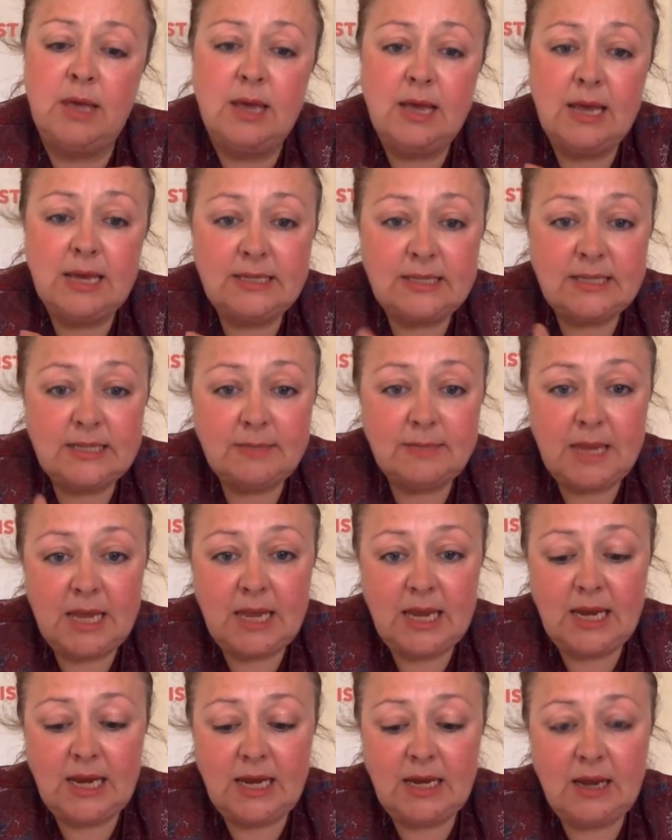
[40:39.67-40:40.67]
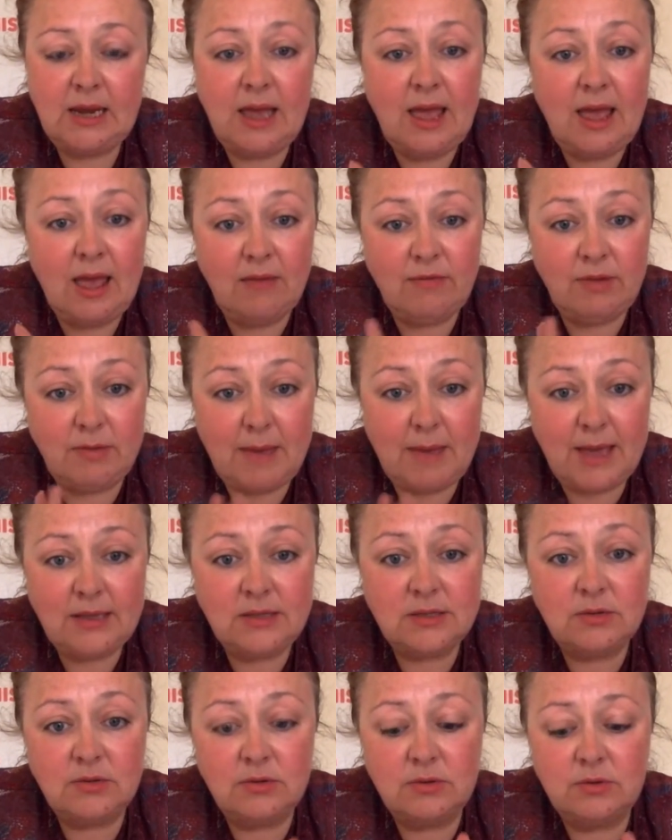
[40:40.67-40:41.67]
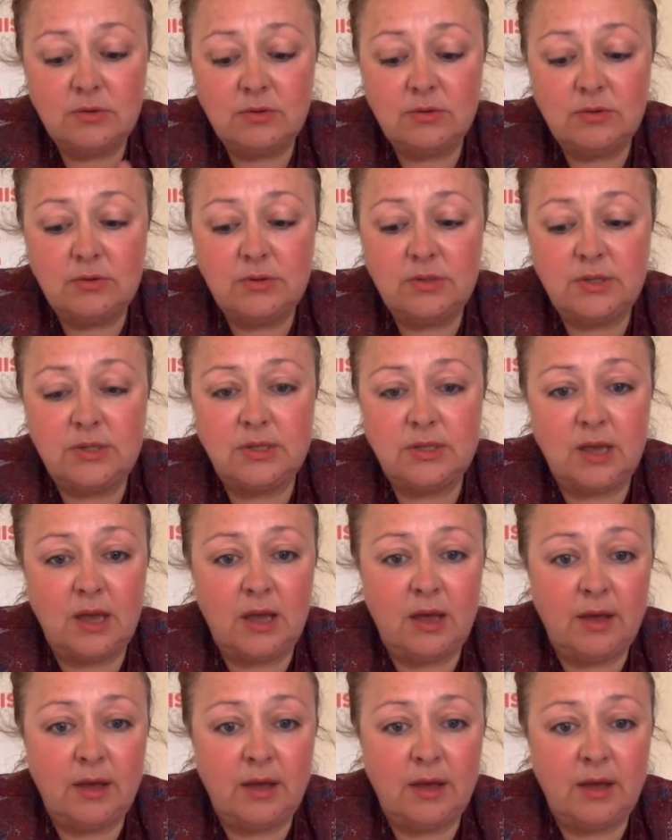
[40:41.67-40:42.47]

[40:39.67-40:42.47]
histamine, heavy metals,